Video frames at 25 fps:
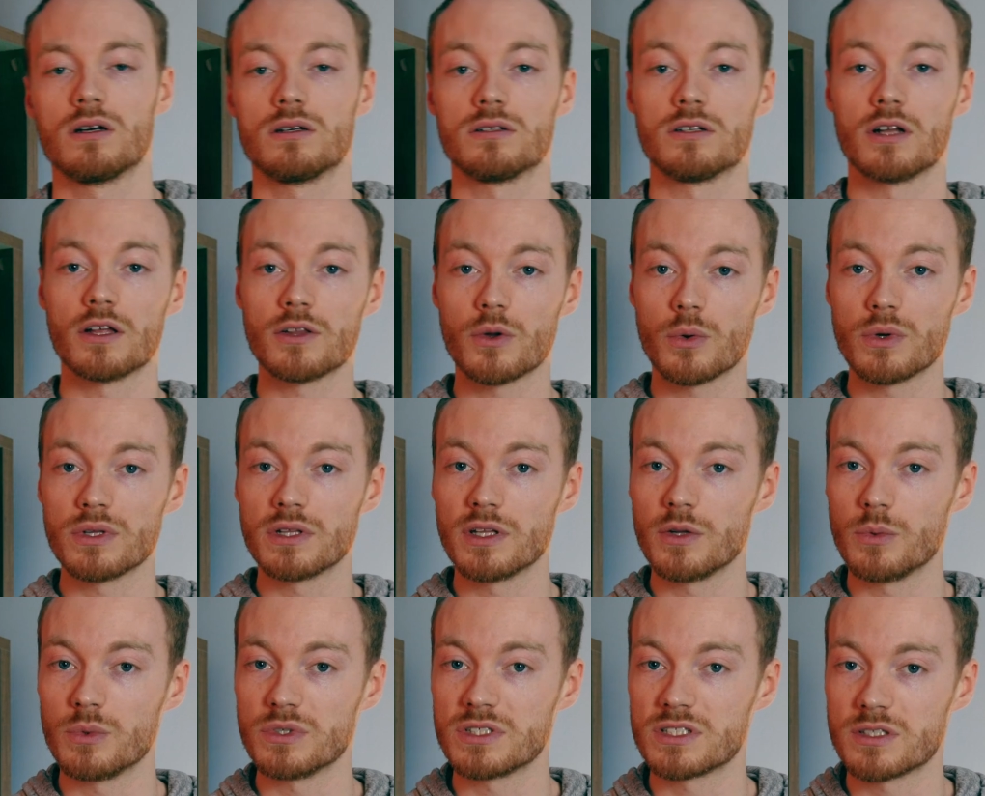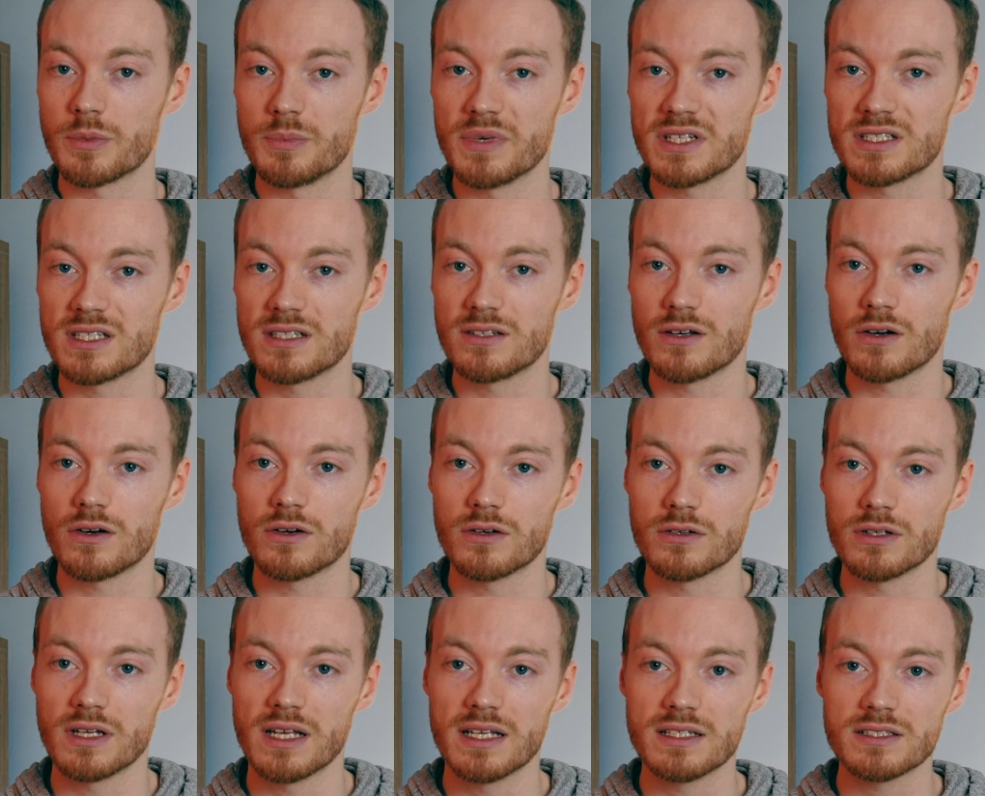Another one that was submitted
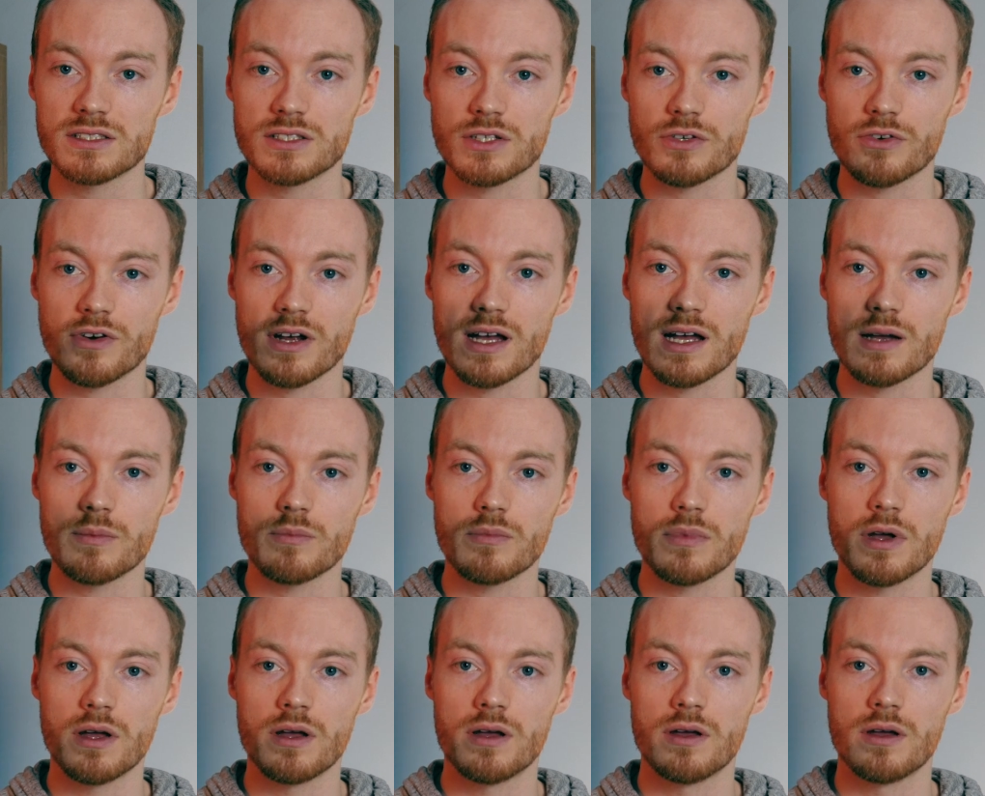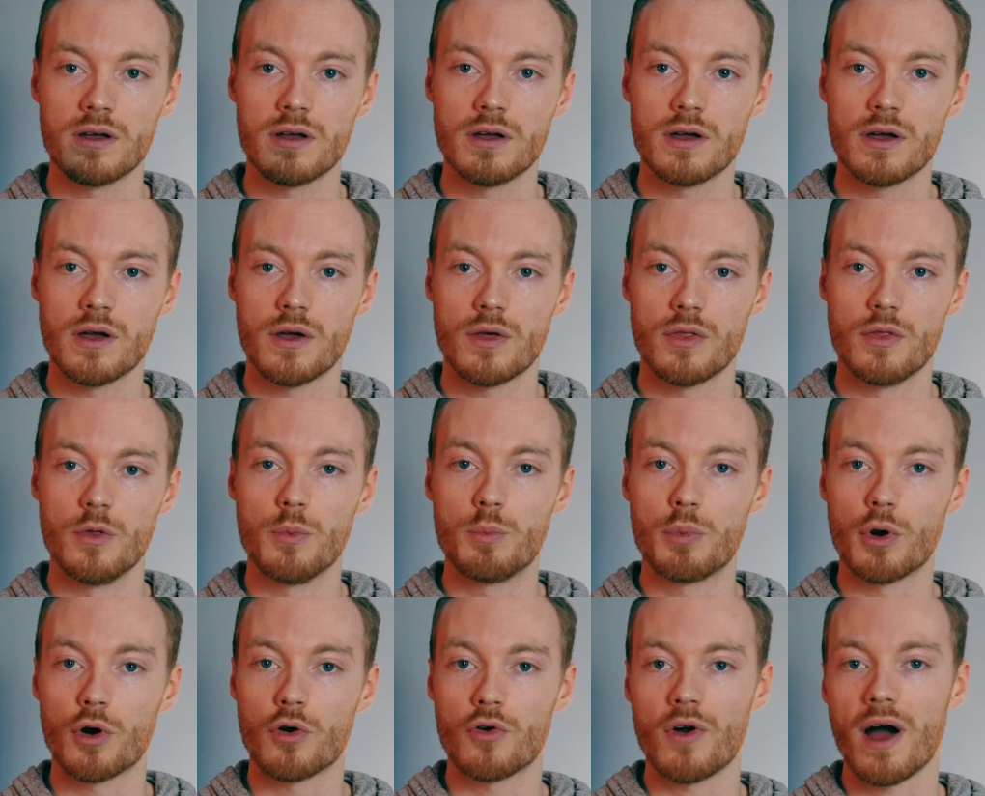on Instagram, The
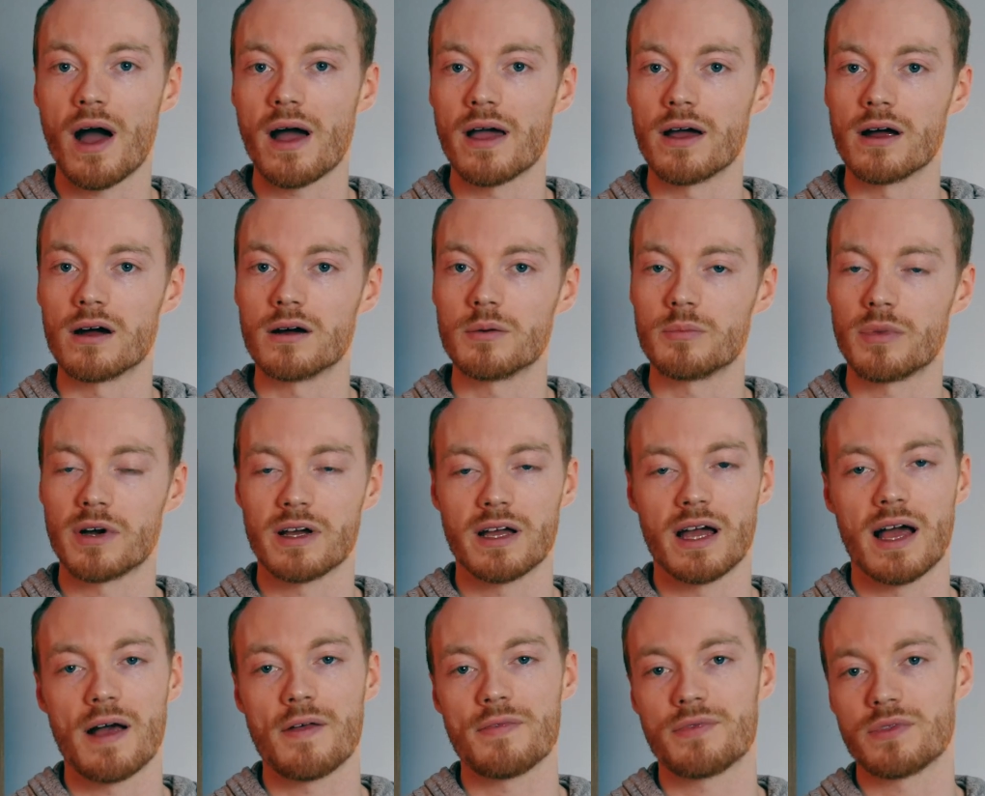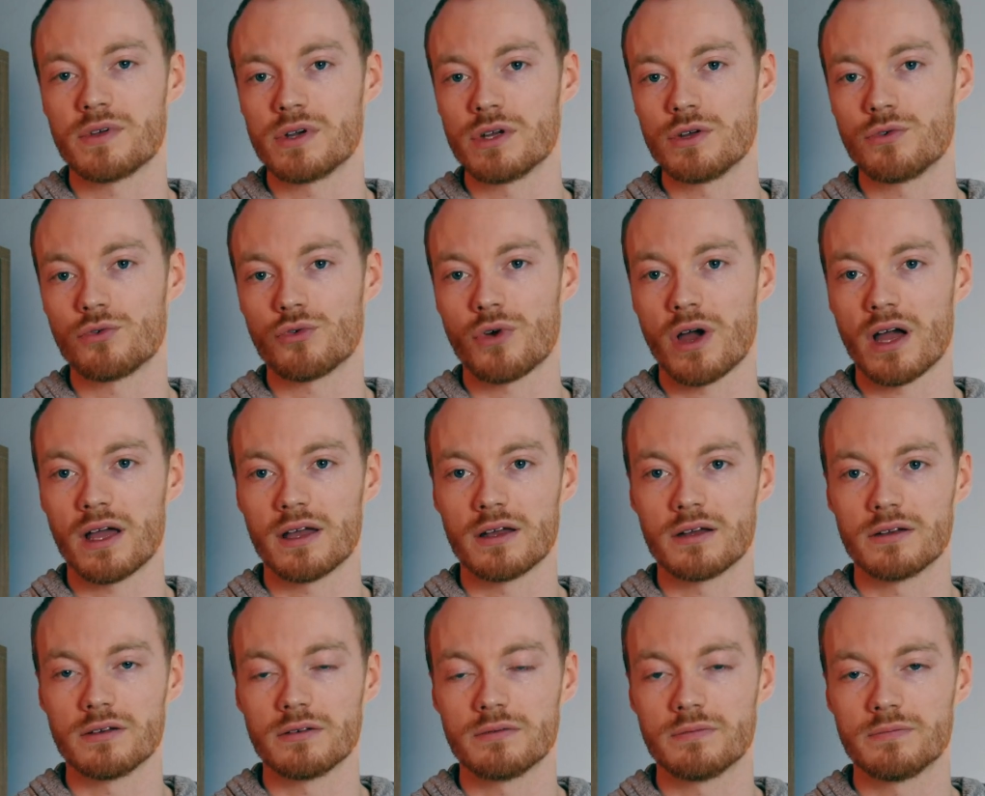Pariah by Anthony
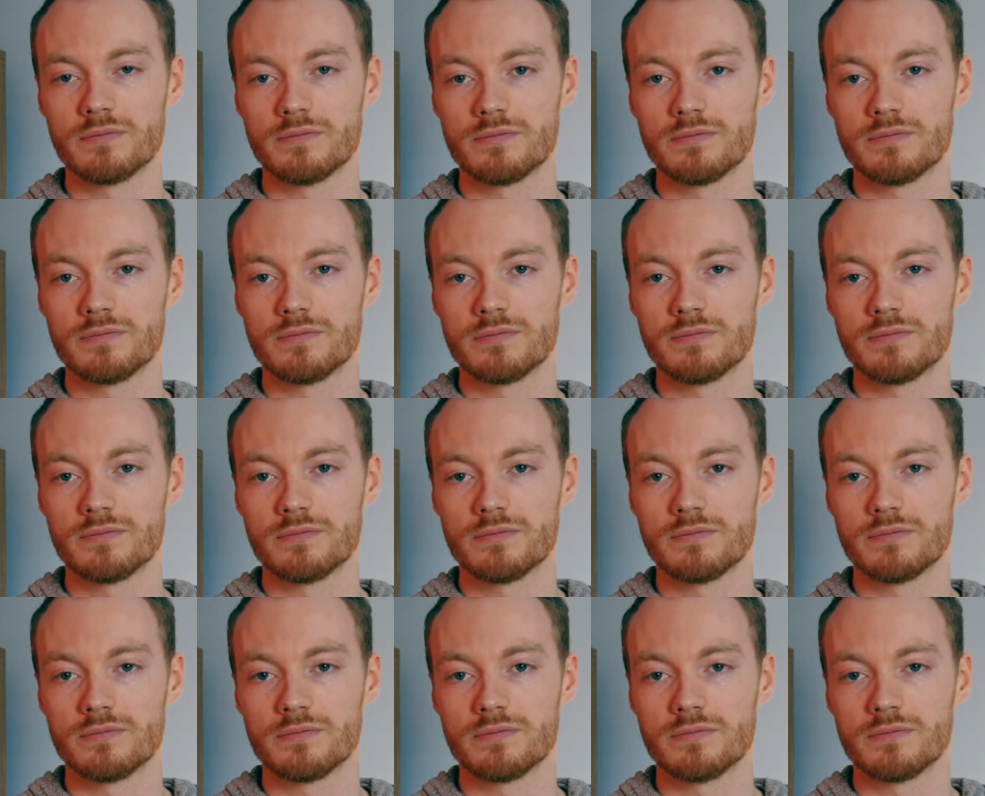Ryan.